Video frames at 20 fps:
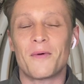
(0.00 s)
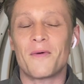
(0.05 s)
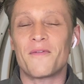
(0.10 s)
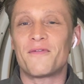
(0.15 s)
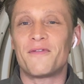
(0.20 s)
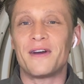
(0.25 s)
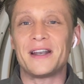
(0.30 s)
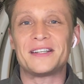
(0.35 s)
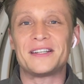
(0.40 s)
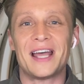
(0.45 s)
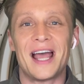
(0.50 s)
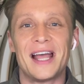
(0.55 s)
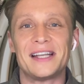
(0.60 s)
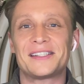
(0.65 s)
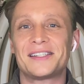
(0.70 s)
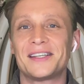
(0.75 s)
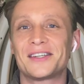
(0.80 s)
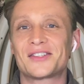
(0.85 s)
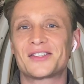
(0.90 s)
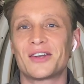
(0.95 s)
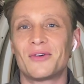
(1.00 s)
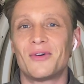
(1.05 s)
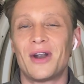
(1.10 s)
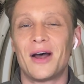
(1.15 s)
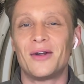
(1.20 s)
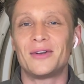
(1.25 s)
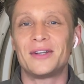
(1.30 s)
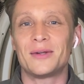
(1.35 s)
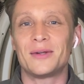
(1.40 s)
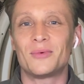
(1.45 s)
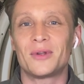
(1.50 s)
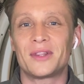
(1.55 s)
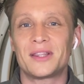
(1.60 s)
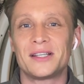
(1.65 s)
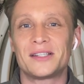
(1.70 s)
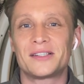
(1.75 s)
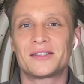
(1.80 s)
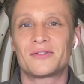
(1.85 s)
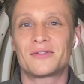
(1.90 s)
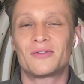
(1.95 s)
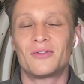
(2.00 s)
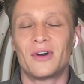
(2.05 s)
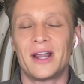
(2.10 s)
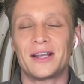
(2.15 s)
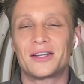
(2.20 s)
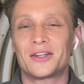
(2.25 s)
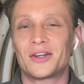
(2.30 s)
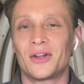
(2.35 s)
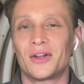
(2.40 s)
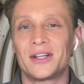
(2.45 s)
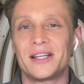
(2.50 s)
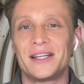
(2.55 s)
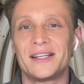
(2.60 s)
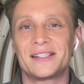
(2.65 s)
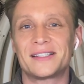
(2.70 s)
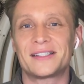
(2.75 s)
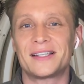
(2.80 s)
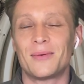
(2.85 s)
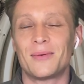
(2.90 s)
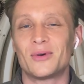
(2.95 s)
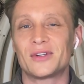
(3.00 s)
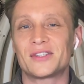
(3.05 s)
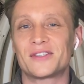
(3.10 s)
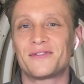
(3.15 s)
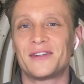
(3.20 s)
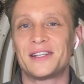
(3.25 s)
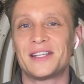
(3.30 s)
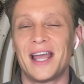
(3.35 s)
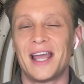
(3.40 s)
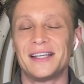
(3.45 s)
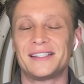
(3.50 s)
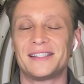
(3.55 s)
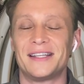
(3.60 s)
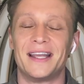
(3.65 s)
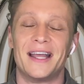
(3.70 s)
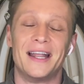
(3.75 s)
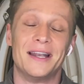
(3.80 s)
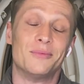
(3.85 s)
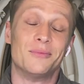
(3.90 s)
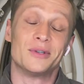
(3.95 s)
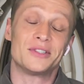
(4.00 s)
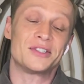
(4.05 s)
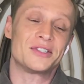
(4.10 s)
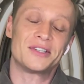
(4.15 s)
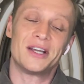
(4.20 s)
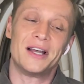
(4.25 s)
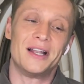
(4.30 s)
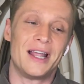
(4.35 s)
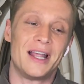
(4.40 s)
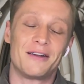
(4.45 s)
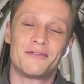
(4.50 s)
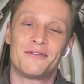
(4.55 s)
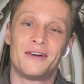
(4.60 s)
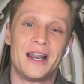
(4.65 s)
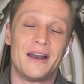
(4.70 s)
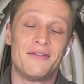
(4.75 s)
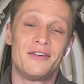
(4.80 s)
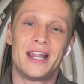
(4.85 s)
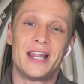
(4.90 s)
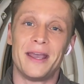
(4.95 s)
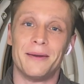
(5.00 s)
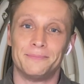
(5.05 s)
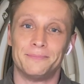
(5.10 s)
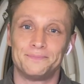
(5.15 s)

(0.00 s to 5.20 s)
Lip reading: fantastic surrounding with these great colleagues, that was fantastic. And it was like fun every day.